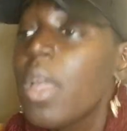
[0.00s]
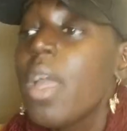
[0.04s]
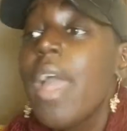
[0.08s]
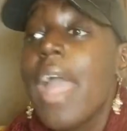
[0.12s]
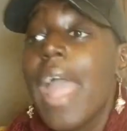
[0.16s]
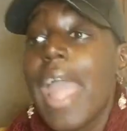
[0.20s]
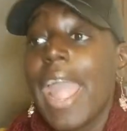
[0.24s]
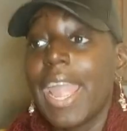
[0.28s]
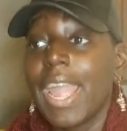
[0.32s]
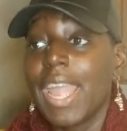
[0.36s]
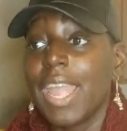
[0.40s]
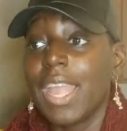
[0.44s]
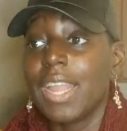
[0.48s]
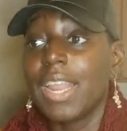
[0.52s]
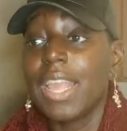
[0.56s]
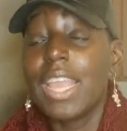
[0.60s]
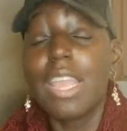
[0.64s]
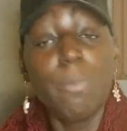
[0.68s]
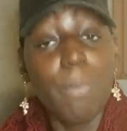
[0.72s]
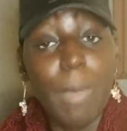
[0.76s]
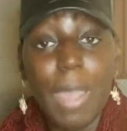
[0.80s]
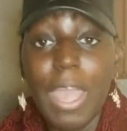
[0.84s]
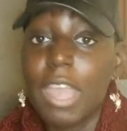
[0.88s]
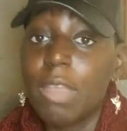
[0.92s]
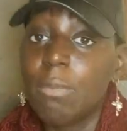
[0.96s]
and he
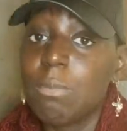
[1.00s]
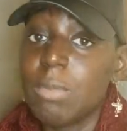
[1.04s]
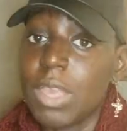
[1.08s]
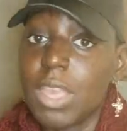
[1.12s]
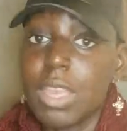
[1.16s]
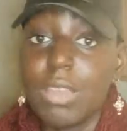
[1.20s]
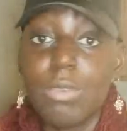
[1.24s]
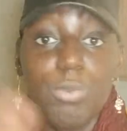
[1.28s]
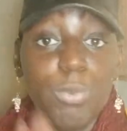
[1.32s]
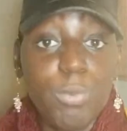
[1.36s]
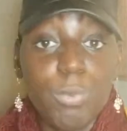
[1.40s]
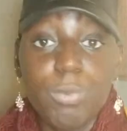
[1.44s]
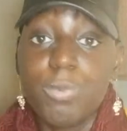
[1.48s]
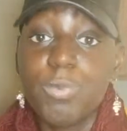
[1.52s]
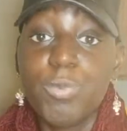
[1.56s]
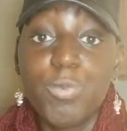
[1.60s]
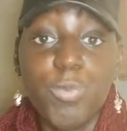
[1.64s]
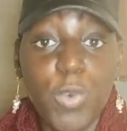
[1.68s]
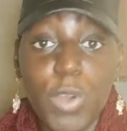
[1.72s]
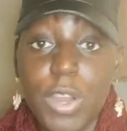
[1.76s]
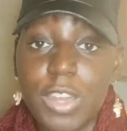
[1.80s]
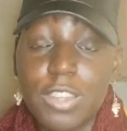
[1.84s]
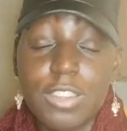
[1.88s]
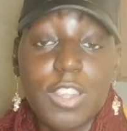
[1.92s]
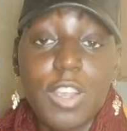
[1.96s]
paid me
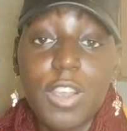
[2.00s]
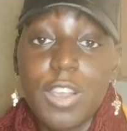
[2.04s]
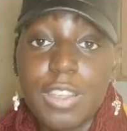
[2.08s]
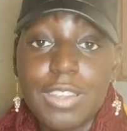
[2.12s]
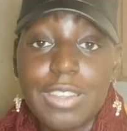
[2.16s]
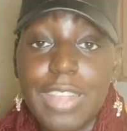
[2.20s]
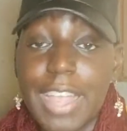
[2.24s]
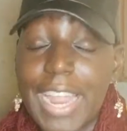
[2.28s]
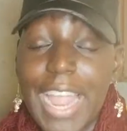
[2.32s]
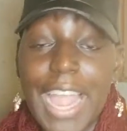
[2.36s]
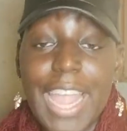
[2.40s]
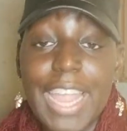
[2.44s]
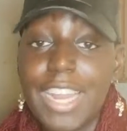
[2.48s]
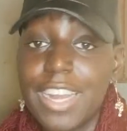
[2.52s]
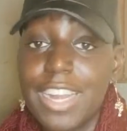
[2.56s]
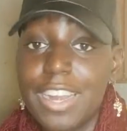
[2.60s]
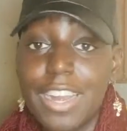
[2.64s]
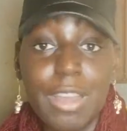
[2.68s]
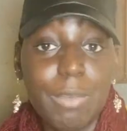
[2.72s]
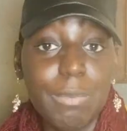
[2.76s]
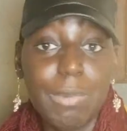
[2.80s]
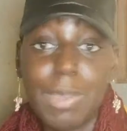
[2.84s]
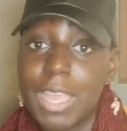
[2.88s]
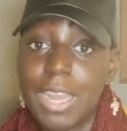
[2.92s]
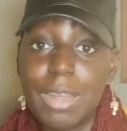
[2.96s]
for. So it's like, I ended
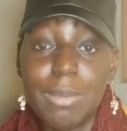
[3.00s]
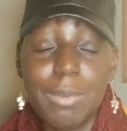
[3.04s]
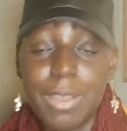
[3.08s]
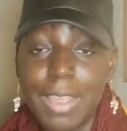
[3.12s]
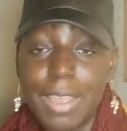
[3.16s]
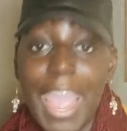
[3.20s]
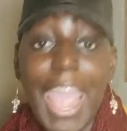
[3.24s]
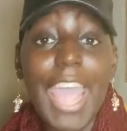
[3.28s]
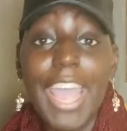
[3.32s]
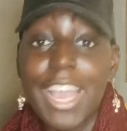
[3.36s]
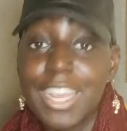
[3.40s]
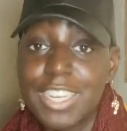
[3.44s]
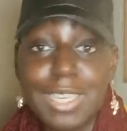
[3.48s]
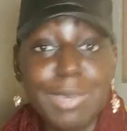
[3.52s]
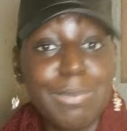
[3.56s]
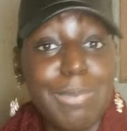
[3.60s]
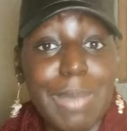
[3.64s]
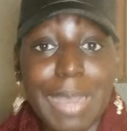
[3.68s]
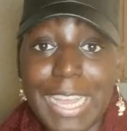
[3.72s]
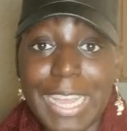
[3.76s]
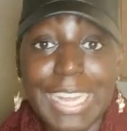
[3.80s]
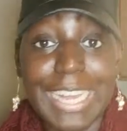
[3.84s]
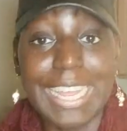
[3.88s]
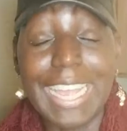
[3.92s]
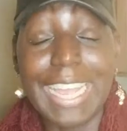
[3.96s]
up getting cash
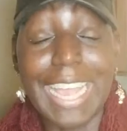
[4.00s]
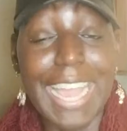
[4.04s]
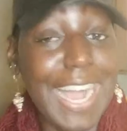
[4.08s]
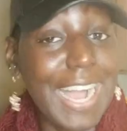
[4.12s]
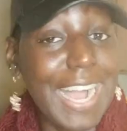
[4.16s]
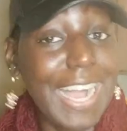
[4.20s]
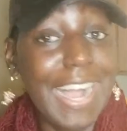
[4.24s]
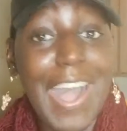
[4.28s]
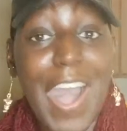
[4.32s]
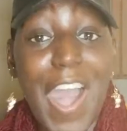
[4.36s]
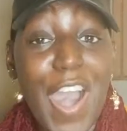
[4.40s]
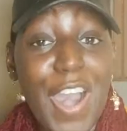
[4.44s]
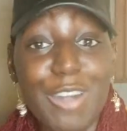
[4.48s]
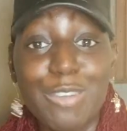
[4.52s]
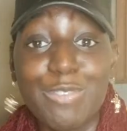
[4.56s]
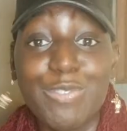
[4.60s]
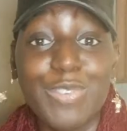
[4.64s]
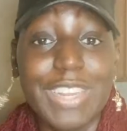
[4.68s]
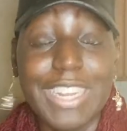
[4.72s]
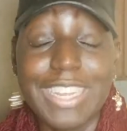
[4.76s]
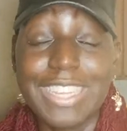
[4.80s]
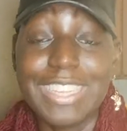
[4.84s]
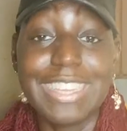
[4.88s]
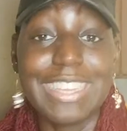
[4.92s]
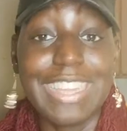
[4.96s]
money off
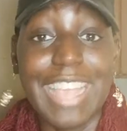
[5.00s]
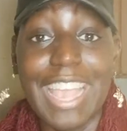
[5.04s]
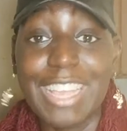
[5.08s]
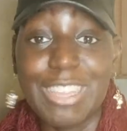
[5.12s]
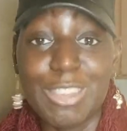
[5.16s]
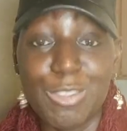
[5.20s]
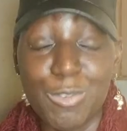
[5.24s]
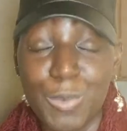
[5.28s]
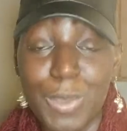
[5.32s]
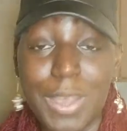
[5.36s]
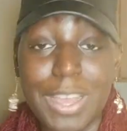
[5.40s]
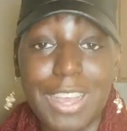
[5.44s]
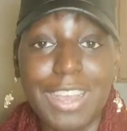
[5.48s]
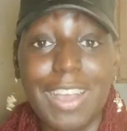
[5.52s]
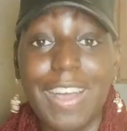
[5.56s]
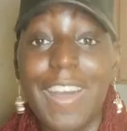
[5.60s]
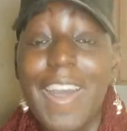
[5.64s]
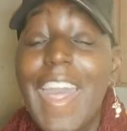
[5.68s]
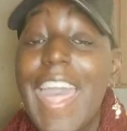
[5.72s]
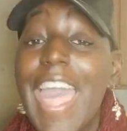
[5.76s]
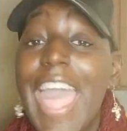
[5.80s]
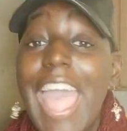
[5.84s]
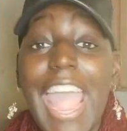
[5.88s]
of this as well,